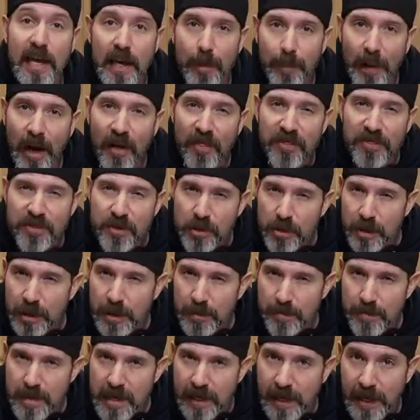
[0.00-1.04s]
In about
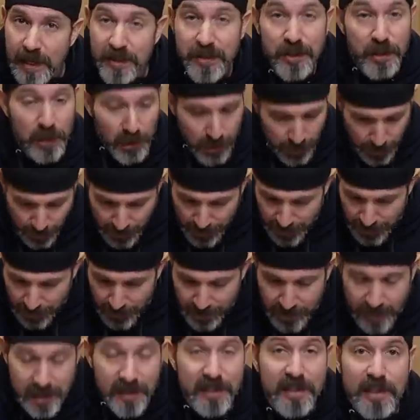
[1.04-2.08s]
30 minutes, you'll
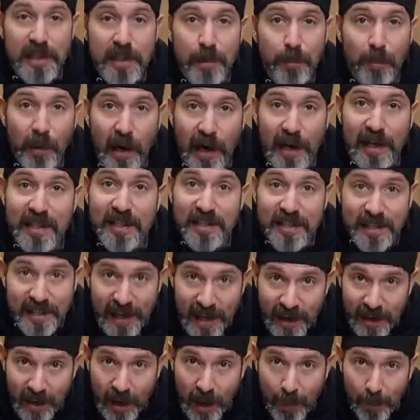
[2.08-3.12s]
start to see the product
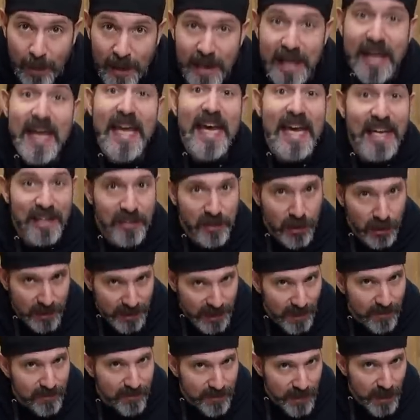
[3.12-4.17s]
set up and start
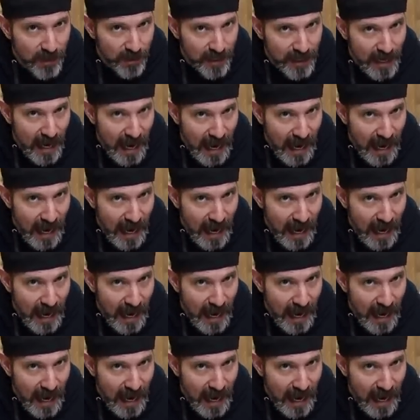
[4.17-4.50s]
to get very